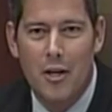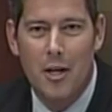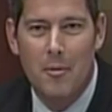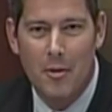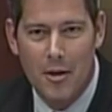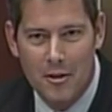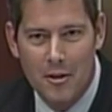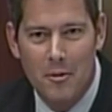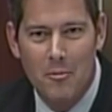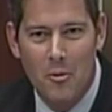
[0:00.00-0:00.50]
about
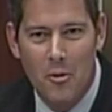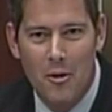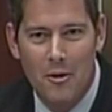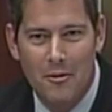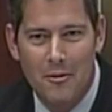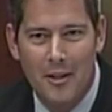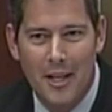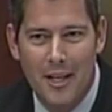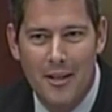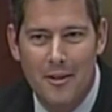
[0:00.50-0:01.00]
it a little more
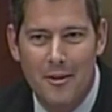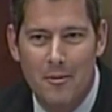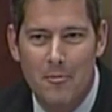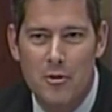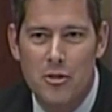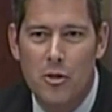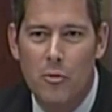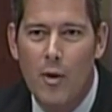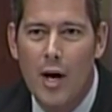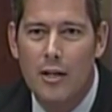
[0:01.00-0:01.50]
later.
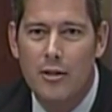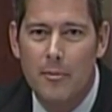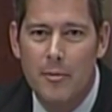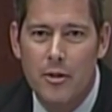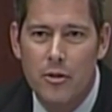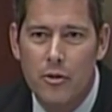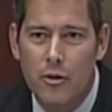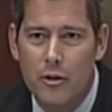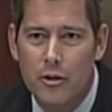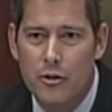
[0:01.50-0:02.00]
Mr. Wild, I mean,
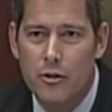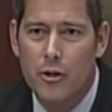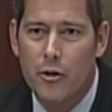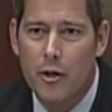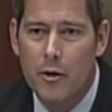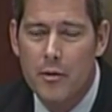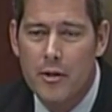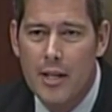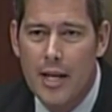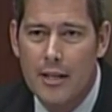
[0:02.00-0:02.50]
do you agree
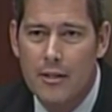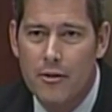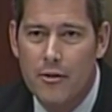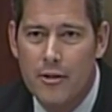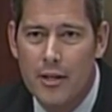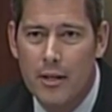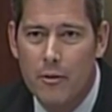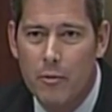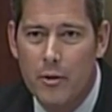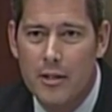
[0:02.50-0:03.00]
with that? Do you
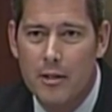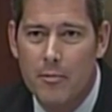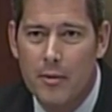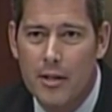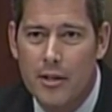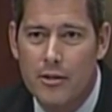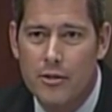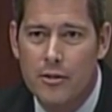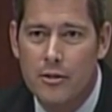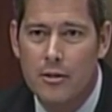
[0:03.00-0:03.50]
think we
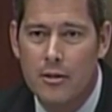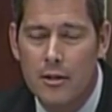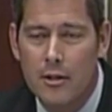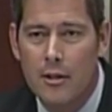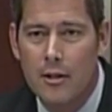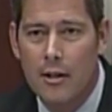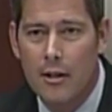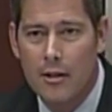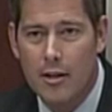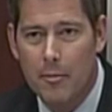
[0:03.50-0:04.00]
diminish
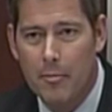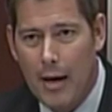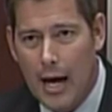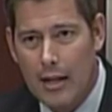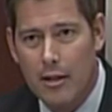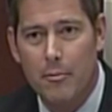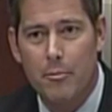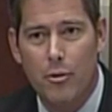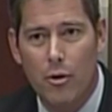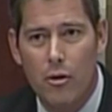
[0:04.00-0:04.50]
the
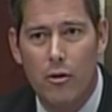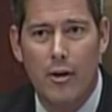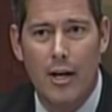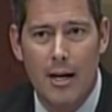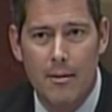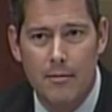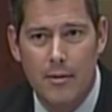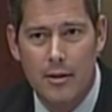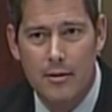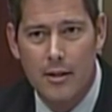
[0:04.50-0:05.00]
pilot
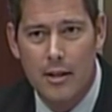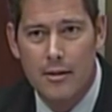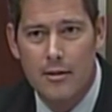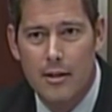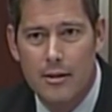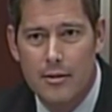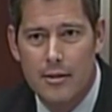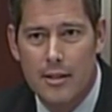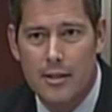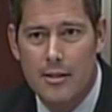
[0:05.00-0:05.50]
program,
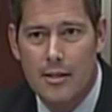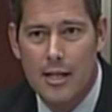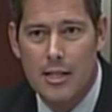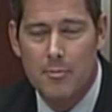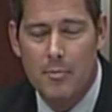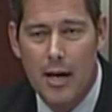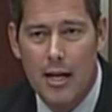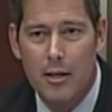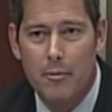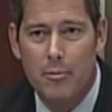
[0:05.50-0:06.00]
our tick size
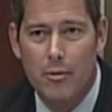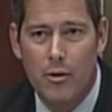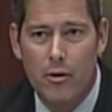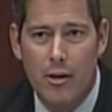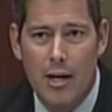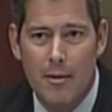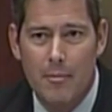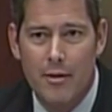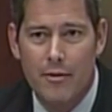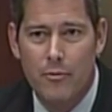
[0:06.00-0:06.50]
pilot
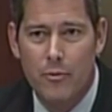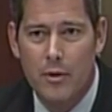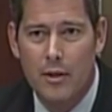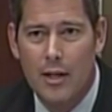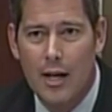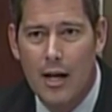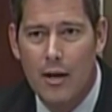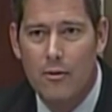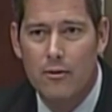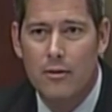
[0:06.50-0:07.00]
program, if we
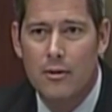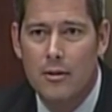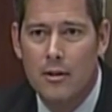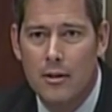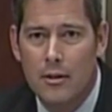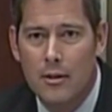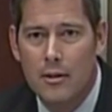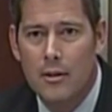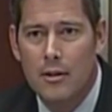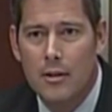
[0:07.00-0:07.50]
allow
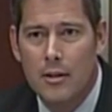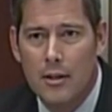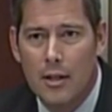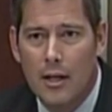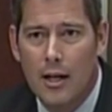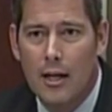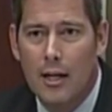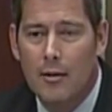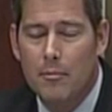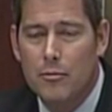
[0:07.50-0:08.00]

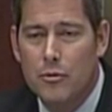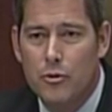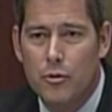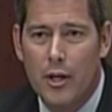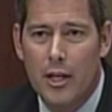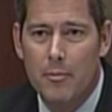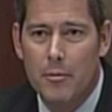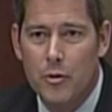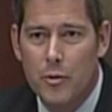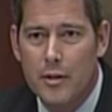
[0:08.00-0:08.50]

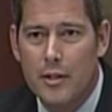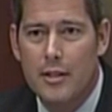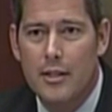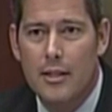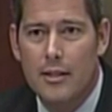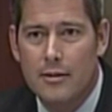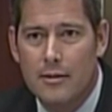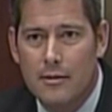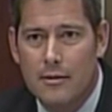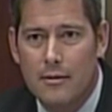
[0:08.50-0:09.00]
trading between the
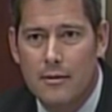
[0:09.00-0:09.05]
ticks?